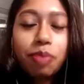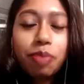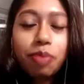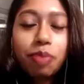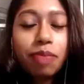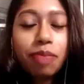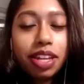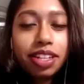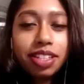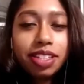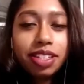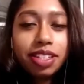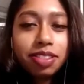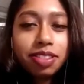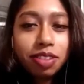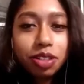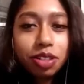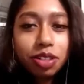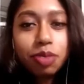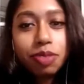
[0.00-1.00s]
my day
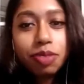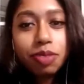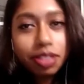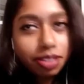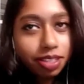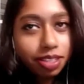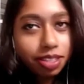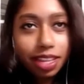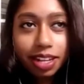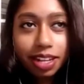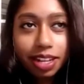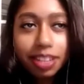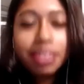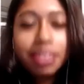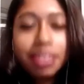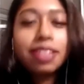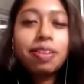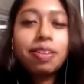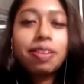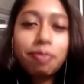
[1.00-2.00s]
starts with getting
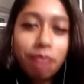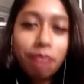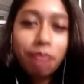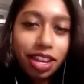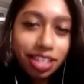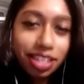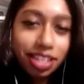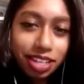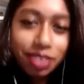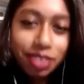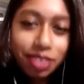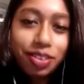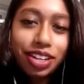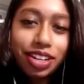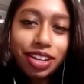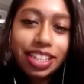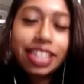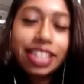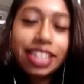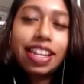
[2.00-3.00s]
my kid
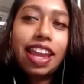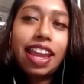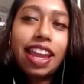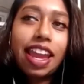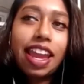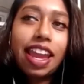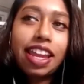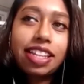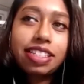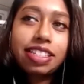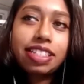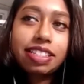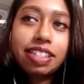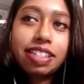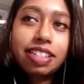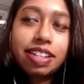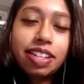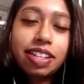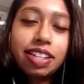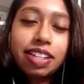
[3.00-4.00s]
ready, and
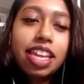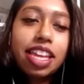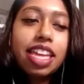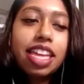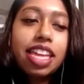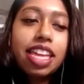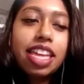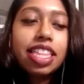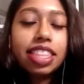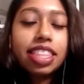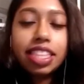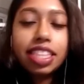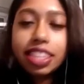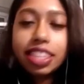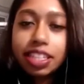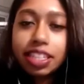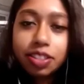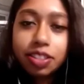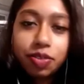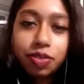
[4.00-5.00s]
then
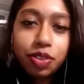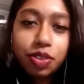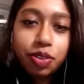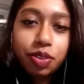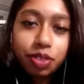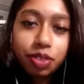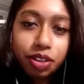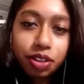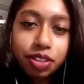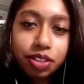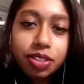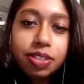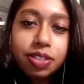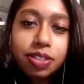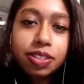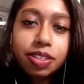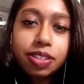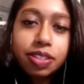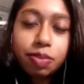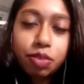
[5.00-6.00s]
there's a few classes,
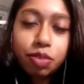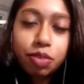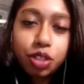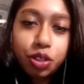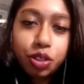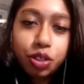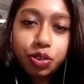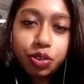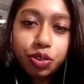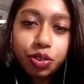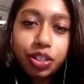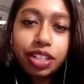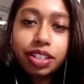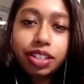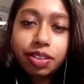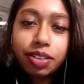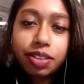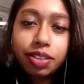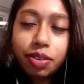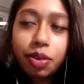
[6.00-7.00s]
some
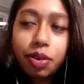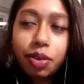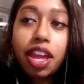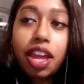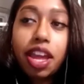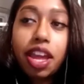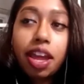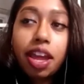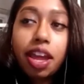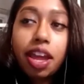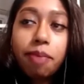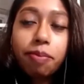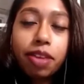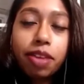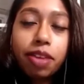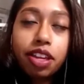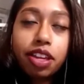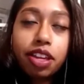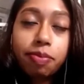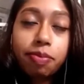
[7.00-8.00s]
tutoring.
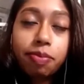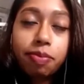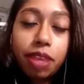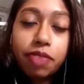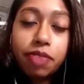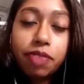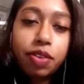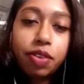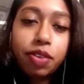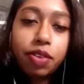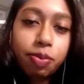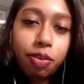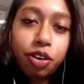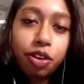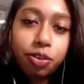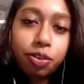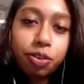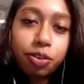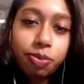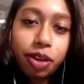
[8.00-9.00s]
My favorite part
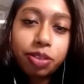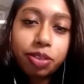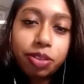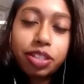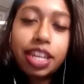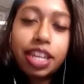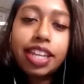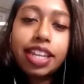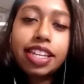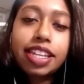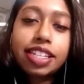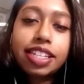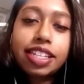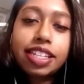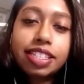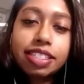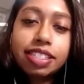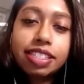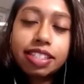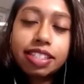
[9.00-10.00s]
about the day is